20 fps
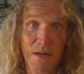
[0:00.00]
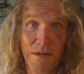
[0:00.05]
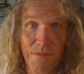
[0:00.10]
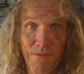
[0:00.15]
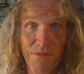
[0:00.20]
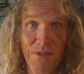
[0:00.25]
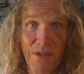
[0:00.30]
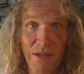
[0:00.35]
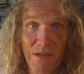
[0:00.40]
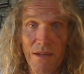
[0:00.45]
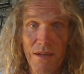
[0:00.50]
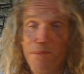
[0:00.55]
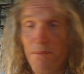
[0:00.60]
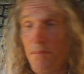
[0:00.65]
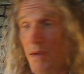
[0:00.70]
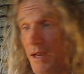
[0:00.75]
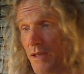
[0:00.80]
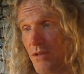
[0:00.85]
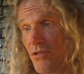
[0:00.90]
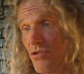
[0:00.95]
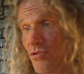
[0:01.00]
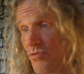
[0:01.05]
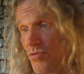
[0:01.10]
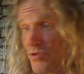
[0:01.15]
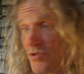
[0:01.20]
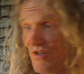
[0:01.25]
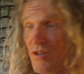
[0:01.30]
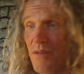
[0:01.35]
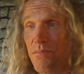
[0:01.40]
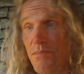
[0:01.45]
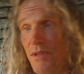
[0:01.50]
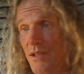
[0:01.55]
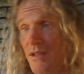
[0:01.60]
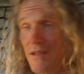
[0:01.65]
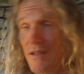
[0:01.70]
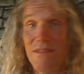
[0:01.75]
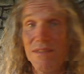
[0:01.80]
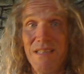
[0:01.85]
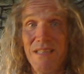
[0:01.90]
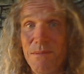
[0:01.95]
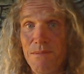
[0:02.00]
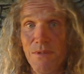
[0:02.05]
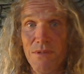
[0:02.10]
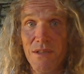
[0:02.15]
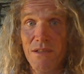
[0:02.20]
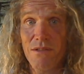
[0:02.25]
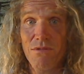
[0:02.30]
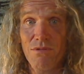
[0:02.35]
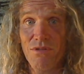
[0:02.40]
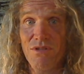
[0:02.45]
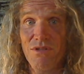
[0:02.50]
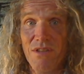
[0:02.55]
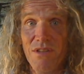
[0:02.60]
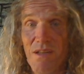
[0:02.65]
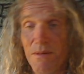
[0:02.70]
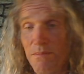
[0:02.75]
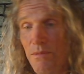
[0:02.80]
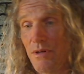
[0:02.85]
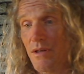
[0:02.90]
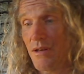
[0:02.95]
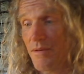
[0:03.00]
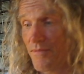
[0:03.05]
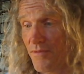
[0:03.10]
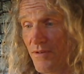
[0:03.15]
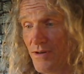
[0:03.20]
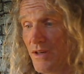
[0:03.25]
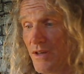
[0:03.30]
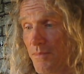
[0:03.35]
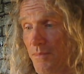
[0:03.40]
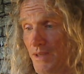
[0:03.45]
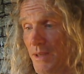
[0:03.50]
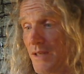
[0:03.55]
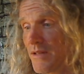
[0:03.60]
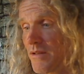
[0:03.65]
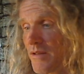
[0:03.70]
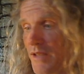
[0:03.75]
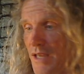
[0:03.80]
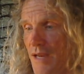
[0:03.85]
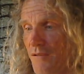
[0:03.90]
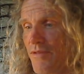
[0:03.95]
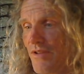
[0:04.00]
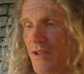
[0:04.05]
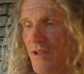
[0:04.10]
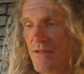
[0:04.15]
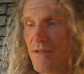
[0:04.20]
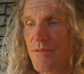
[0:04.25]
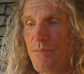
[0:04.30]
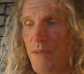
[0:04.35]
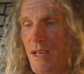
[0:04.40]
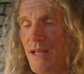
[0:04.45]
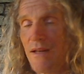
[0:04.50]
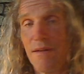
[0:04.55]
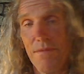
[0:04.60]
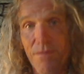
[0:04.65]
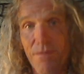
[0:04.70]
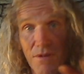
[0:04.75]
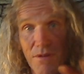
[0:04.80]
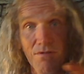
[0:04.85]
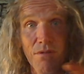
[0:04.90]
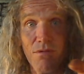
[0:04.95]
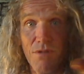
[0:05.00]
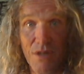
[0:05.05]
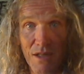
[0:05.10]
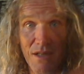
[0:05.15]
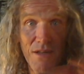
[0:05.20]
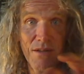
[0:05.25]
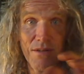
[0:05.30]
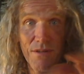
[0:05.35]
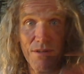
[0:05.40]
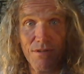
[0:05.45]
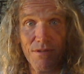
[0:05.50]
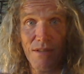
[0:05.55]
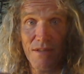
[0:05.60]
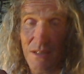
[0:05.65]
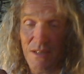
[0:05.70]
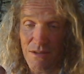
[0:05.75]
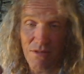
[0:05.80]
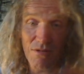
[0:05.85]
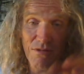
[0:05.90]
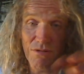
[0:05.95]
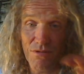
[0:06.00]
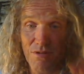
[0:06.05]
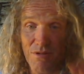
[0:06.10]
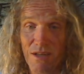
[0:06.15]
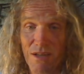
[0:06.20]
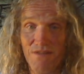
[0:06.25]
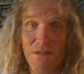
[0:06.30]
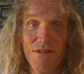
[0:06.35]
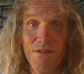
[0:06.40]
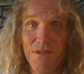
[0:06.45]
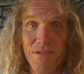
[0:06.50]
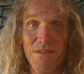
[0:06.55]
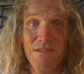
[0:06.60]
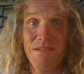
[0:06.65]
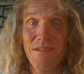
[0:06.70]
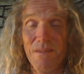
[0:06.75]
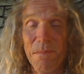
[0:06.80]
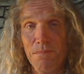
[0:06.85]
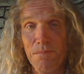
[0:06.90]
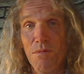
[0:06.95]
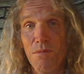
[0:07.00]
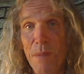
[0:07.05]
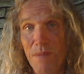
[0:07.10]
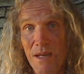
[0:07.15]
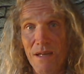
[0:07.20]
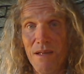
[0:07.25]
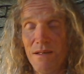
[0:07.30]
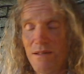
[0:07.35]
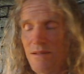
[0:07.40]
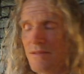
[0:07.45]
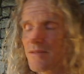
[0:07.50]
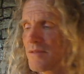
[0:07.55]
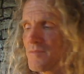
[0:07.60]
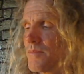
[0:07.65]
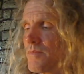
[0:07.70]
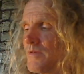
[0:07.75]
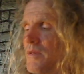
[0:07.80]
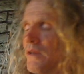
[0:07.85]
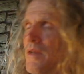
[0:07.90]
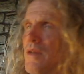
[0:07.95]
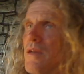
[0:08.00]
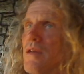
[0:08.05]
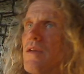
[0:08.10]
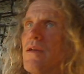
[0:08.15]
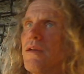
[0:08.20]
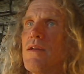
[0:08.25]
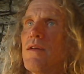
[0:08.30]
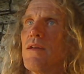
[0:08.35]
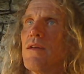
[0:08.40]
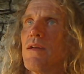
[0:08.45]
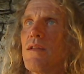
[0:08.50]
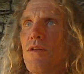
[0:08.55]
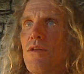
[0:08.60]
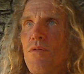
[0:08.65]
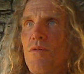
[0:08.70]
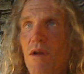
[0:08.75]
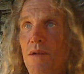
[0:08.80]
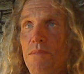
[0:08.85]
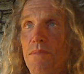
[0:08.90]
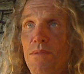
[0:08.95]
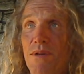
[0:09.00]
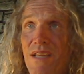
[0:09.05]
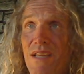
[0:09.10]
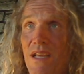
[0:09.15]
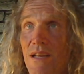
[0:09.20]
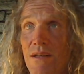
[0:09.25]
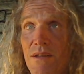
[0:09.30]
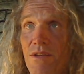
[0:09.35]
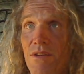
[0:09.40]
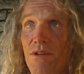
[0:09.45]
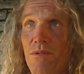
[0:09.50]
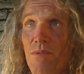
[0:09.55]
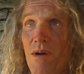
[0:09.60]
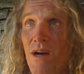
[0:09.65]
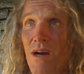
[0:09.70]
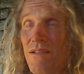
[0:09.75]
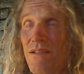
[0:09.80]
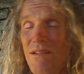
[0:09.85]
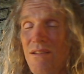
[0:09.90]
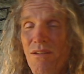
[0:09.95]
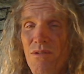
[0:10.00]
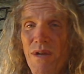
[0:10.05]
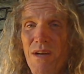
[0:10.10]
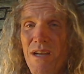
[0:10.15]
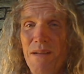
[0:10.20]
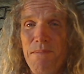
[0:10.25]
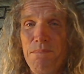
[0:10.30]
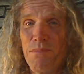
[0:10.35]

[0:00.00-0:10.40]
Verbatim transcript: of thing. It might do something that seems interesting, but fundamentally everything's made of the little gears, and each little gear is a simple mechanism. And you want to pretend otherwise, then go ahead and